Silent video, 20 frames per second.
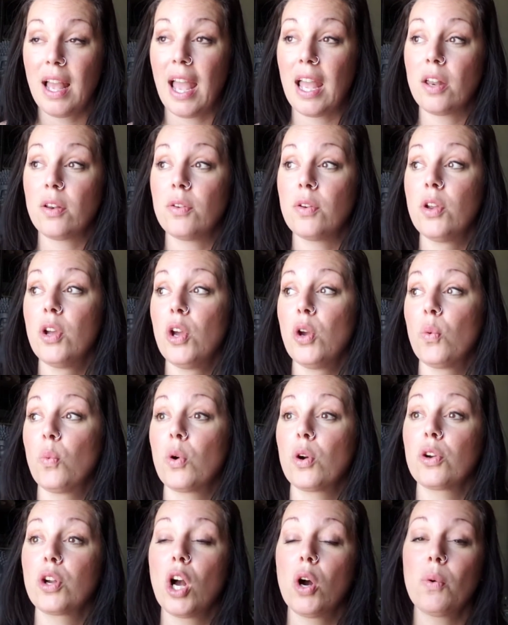And
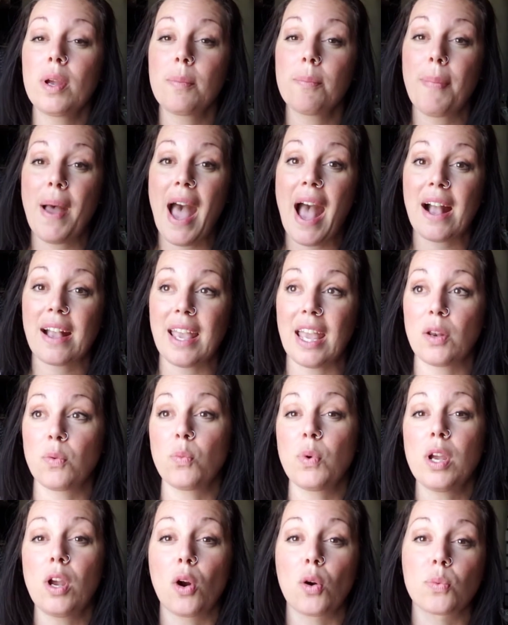we're going back
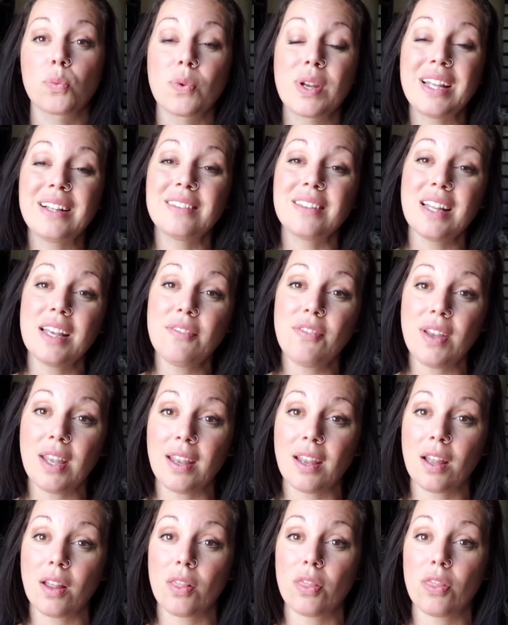and we are
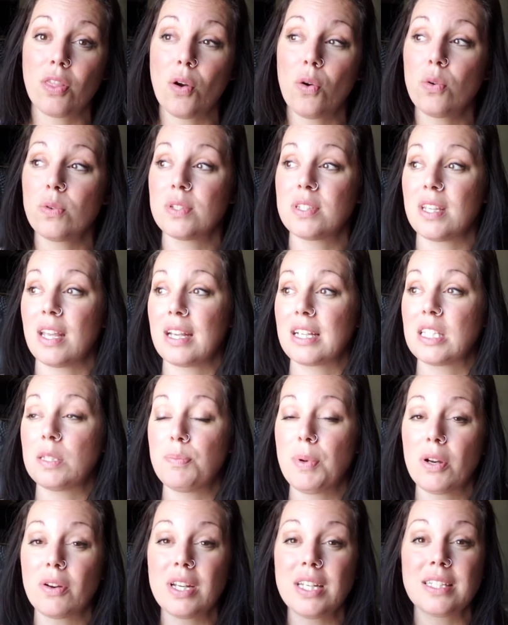reliving those
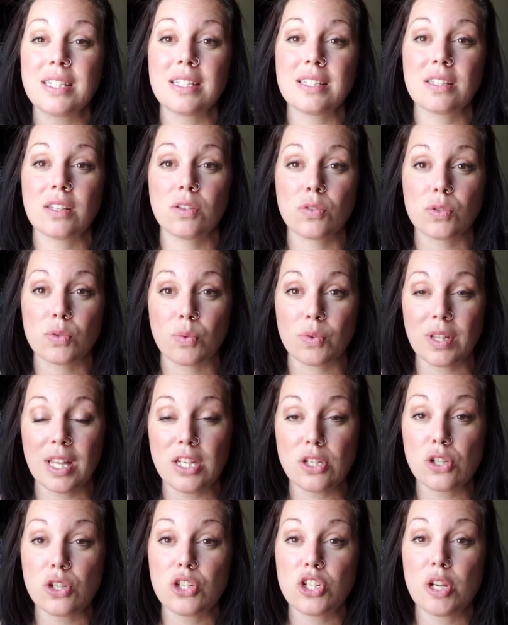experiences and those
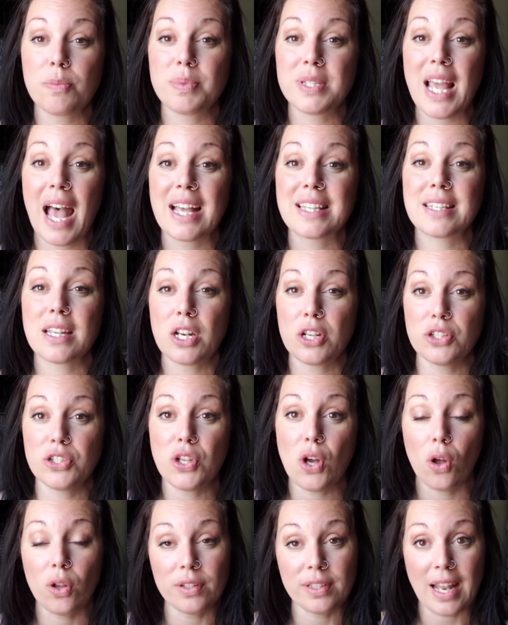relationships as an
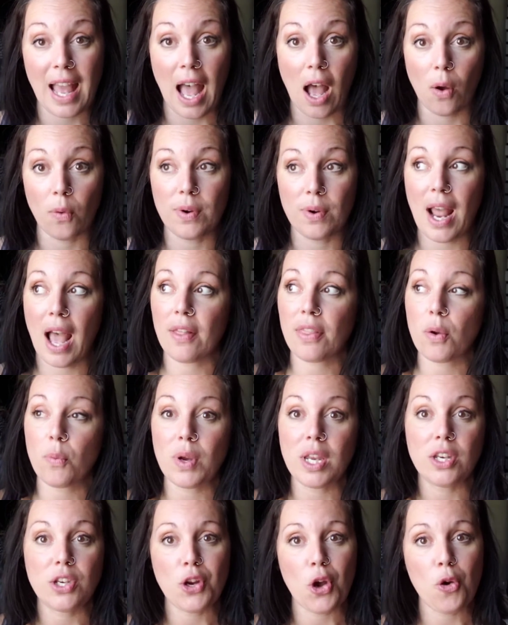adult now that
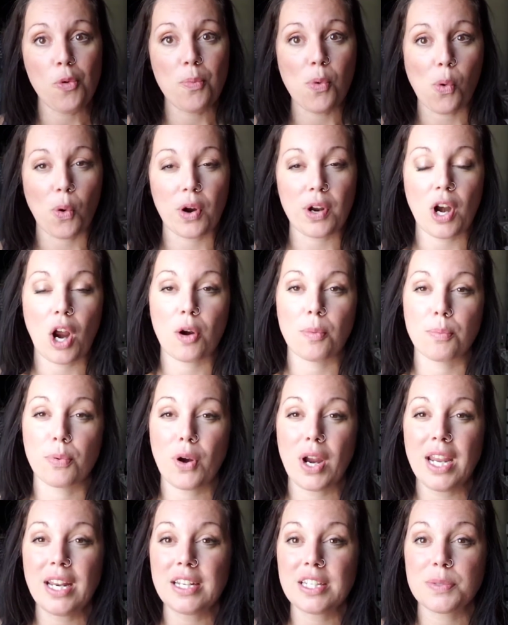we know more and our
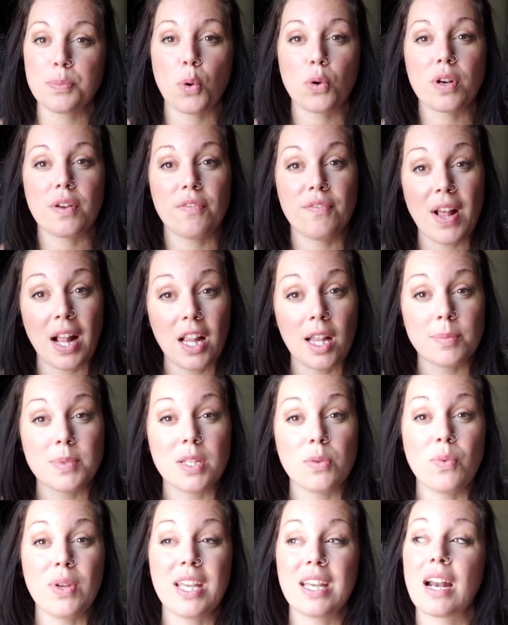brain is more
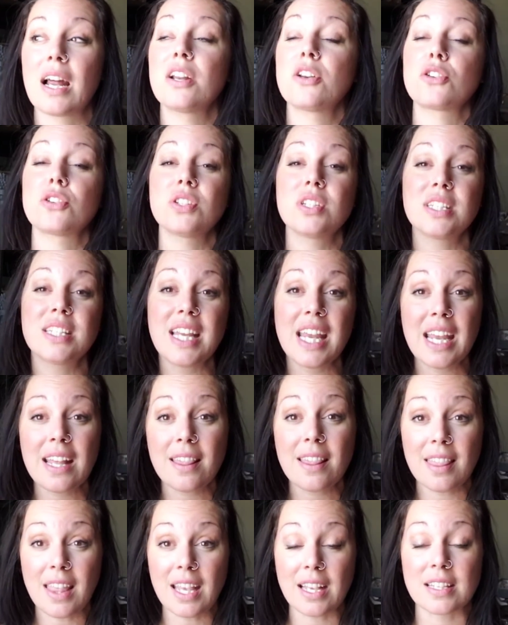developed and we can
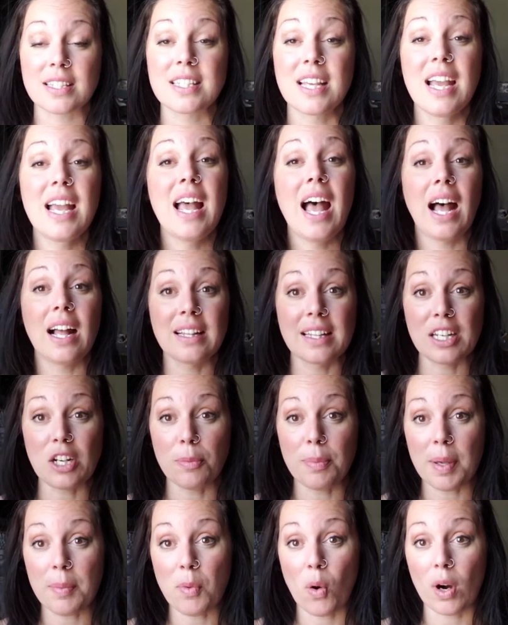understand things a little
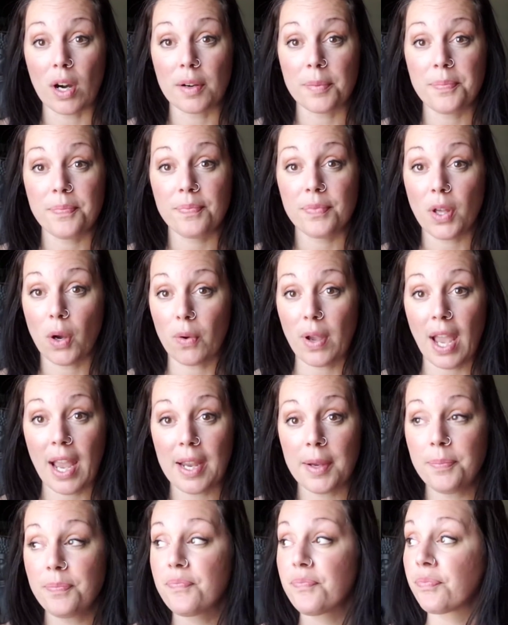bit more,
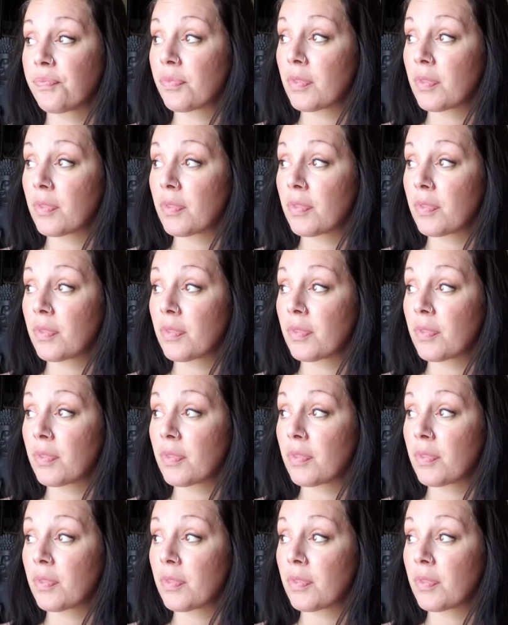okay?